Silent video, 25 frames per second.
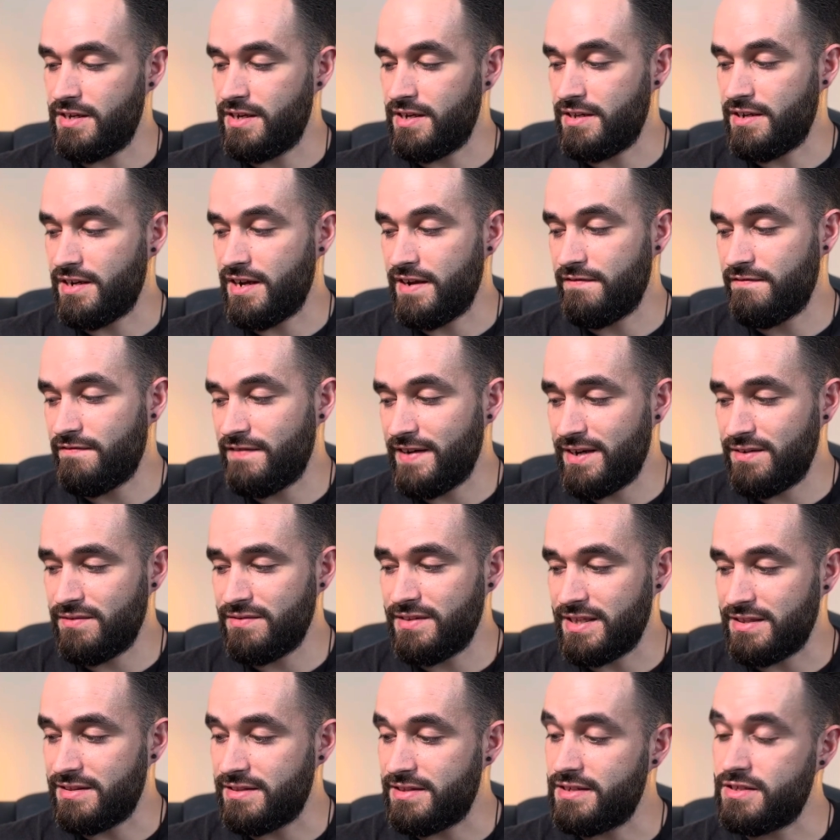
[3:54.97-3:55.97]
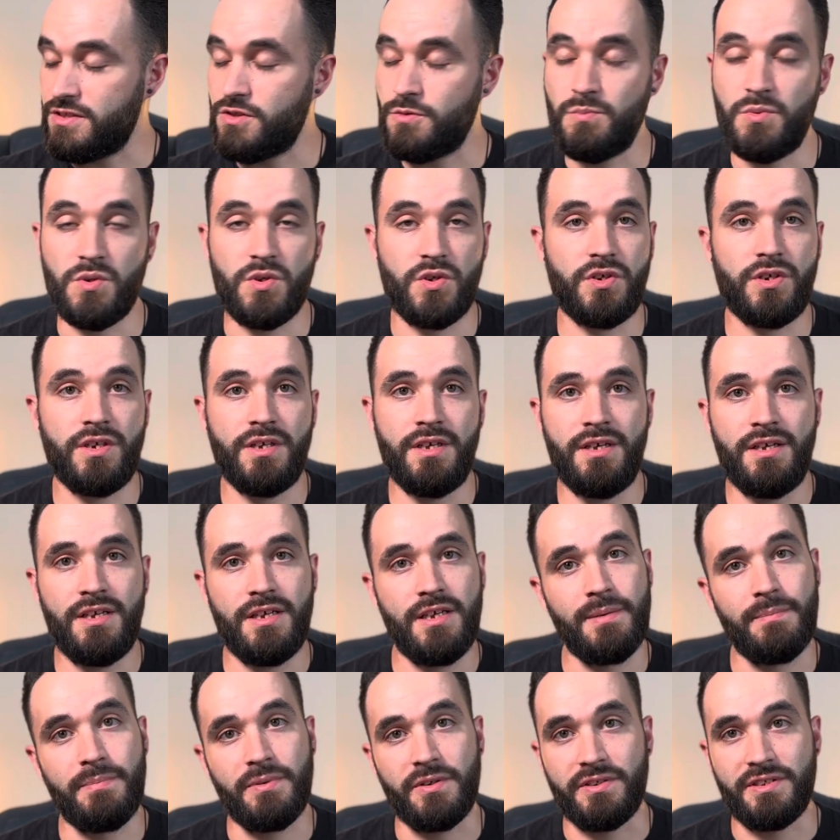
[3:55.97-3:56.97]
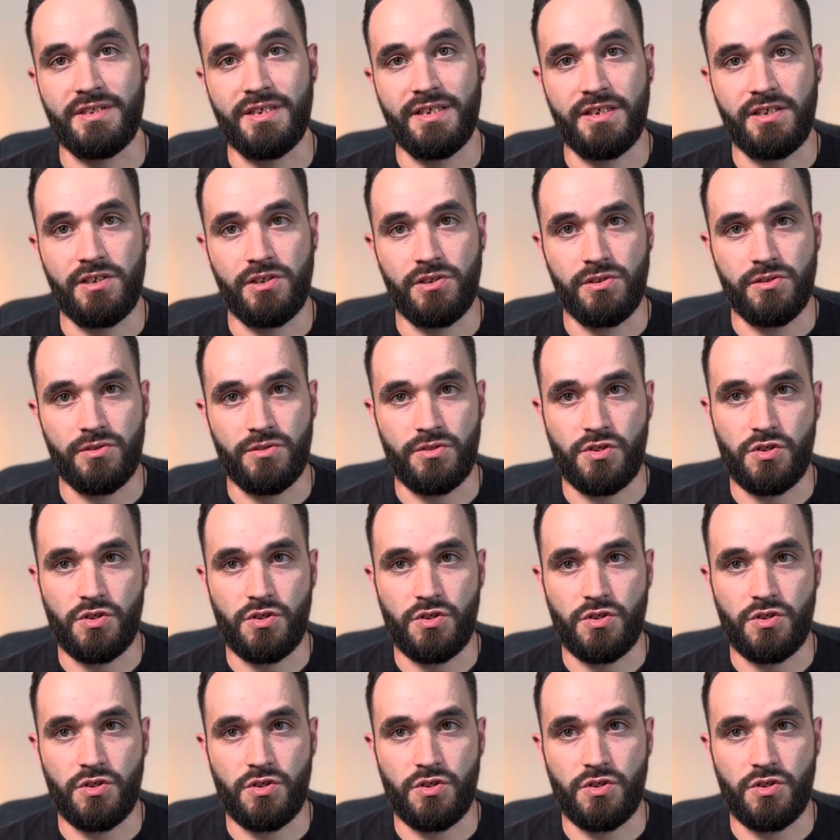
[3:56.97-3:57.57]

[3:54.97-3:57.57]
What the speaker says: And I found that this book in particular